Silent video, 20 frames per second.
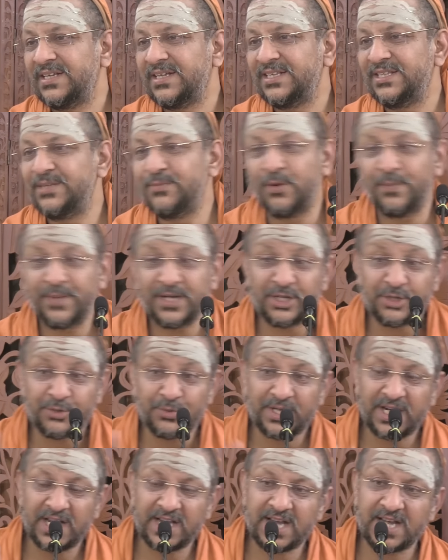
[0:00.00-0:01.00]
The moment you
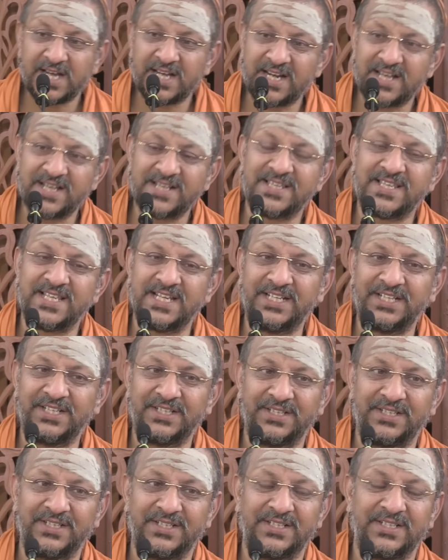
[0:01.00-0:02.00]
recognize
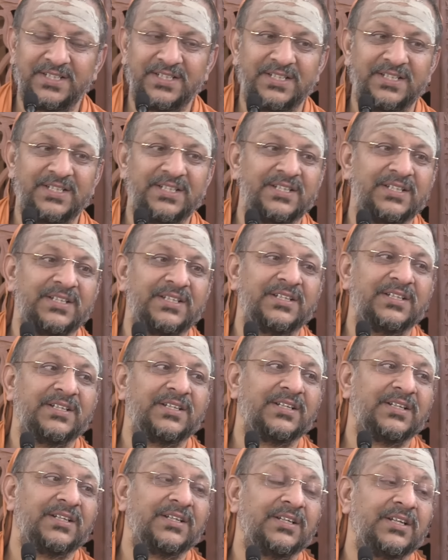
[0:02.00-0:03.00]
it,
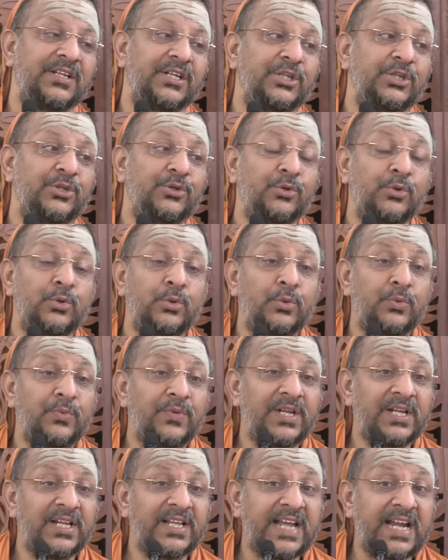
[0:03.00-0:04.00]
you
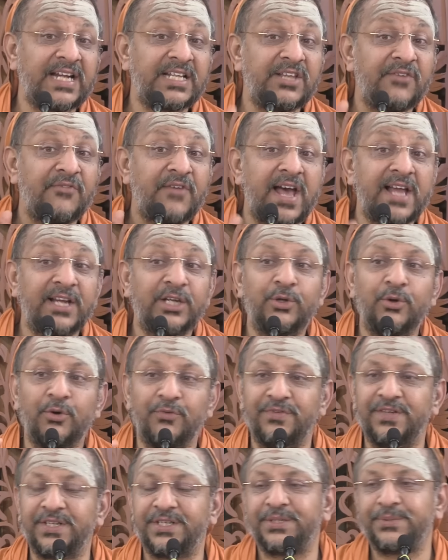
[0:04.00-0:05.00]
will get the value
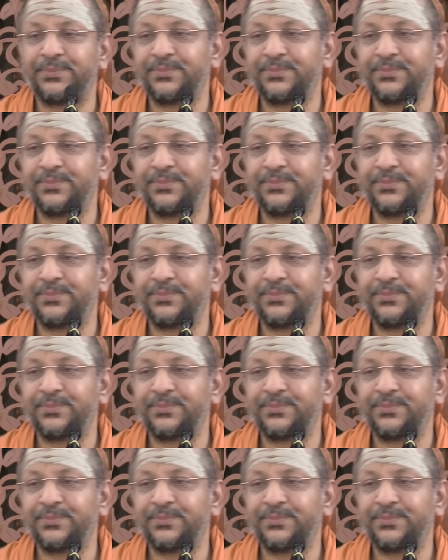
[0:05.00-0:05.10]
of it.